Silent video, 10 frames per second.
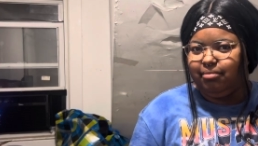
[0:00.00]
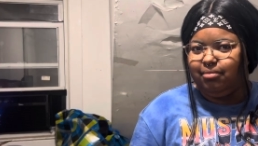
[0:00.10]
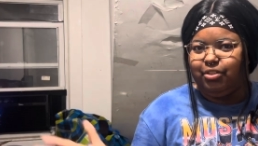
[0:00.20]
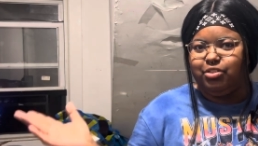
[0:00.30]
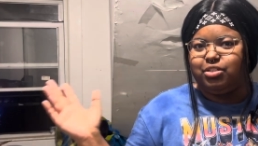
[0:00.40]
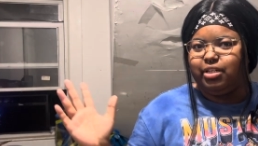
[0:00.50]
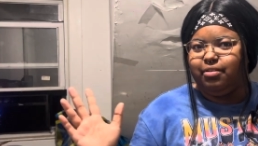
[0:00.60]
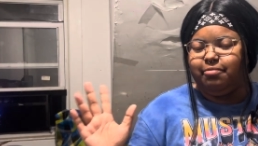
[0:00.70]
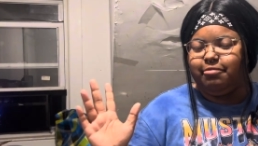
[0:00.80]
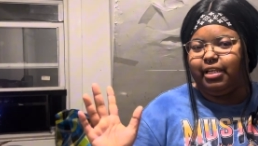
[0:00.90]

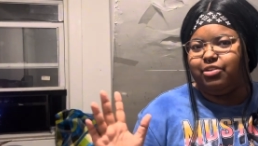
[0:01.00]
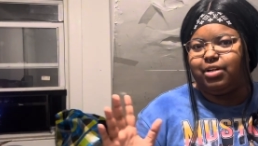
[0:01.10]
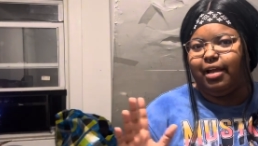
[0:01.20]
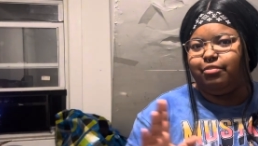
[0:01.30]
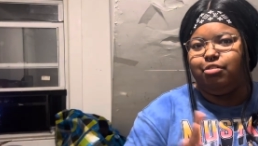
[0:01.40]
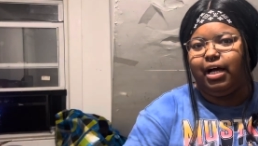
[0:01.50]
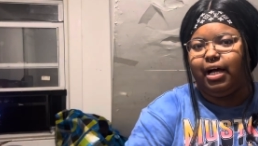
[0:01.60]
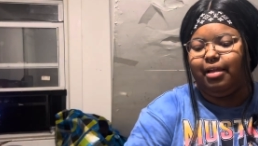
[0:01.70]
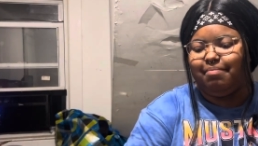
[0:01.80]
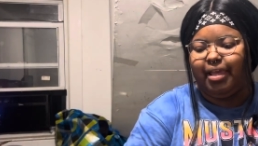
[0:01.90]
Usually when I travel,
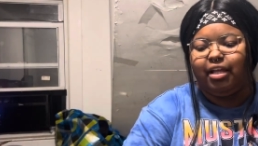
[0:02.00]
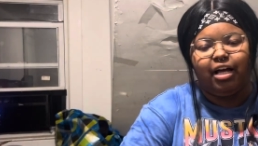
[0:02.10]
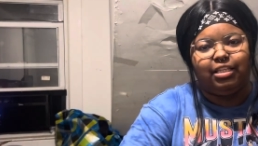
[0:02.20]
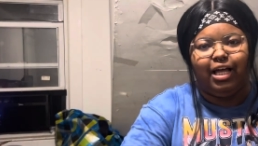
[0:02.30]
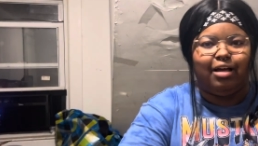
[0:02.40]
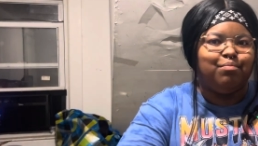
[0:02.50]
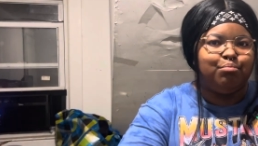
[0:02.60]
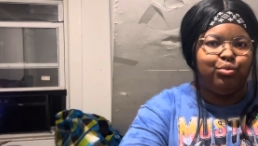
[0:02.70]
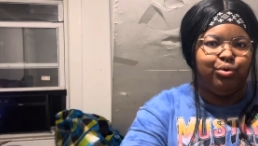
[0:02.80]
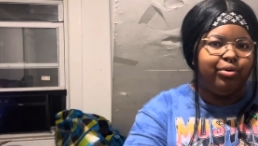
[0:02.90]
I make a lot
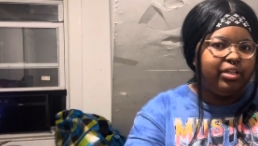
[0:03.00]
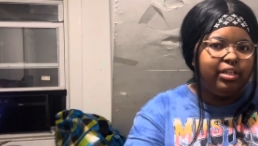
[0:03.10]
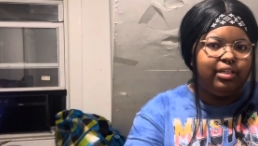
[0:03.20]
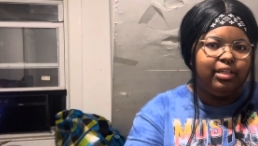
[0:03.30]
more,